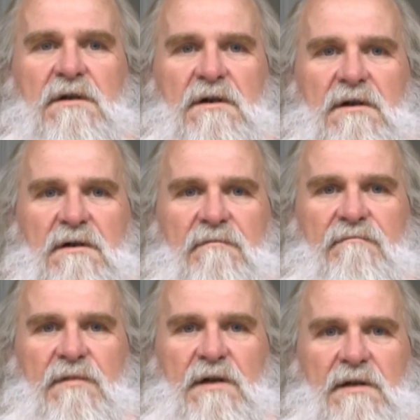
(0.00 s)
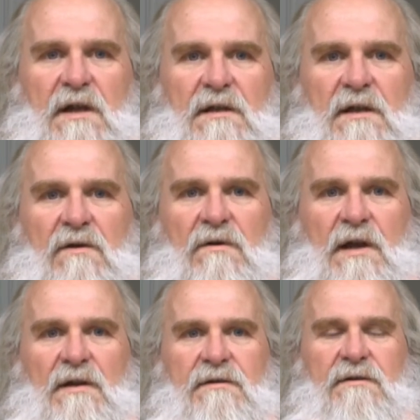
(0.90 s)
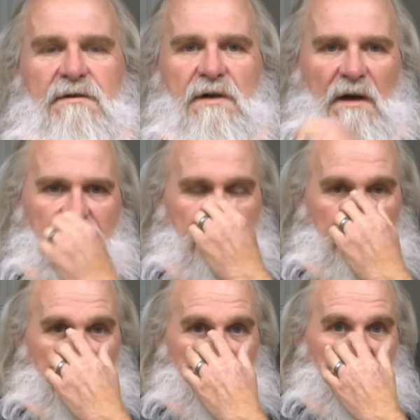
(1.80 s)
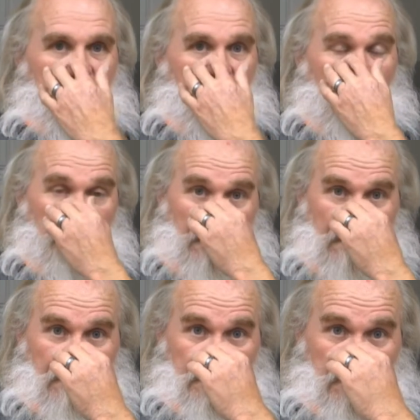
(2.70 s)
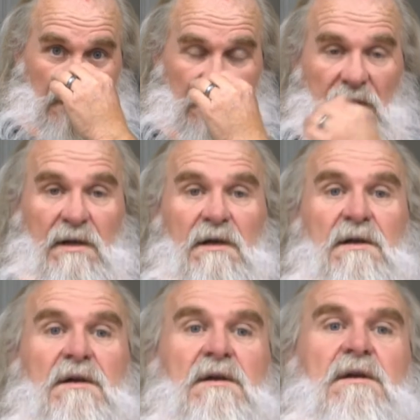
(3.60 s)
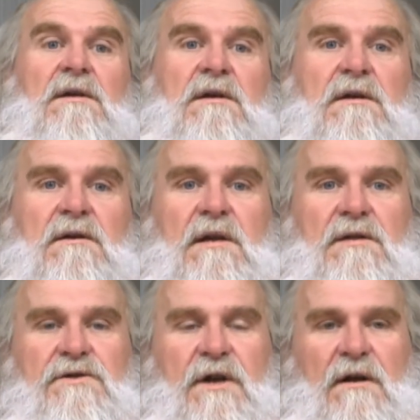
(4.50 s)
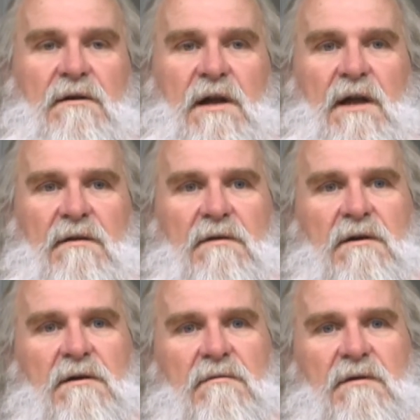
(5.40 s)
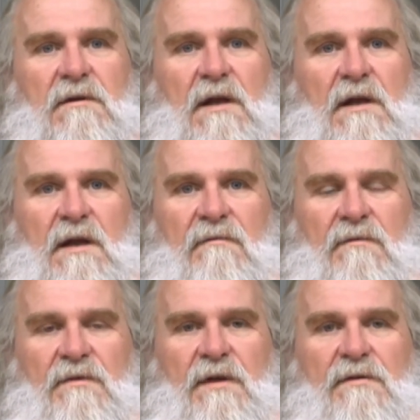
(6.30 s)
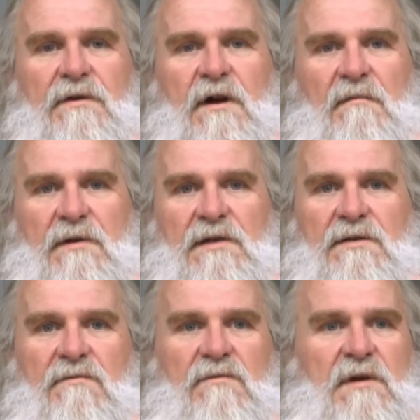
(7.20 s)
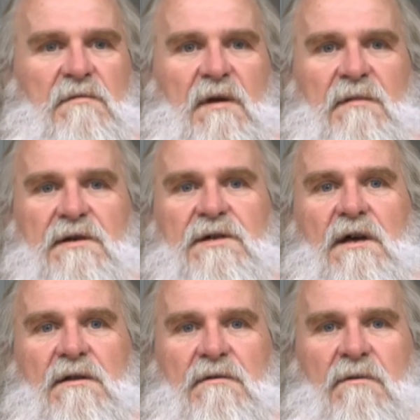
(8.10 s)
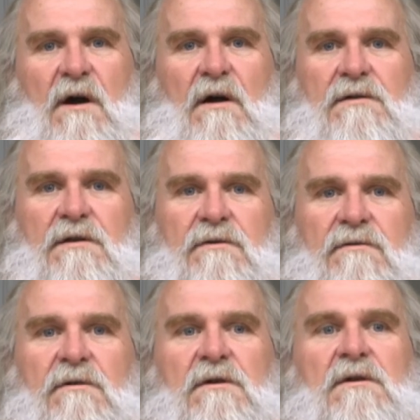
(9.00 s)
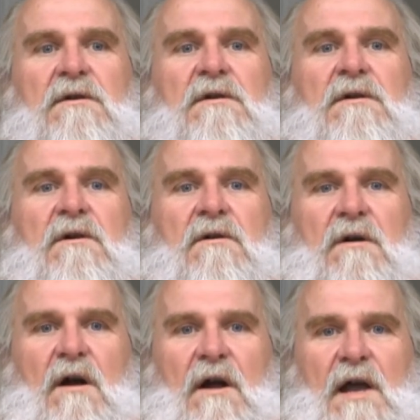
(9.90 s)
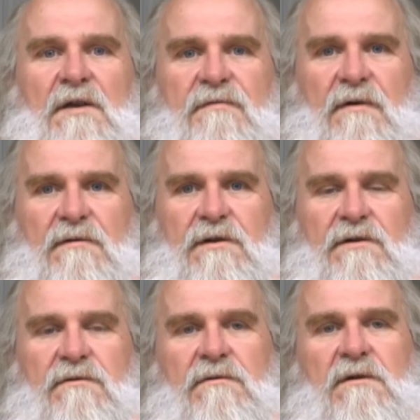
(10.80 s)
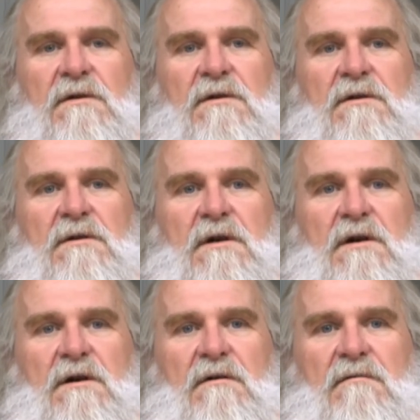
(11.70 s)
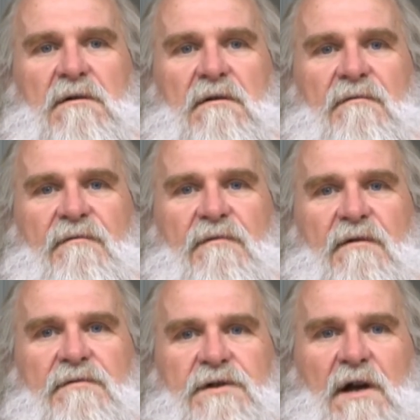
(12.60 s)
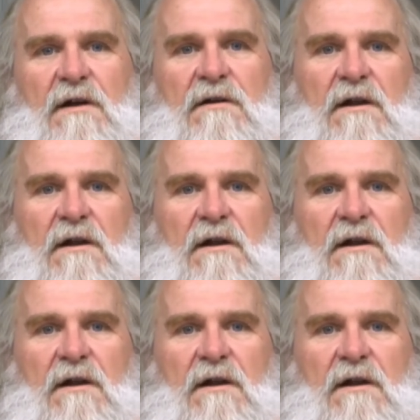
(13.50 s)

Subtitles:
and then going out to the jobs where we do have contractors working and sharing that even with other companies that we may be selling rock to or our asphalt to, of sharing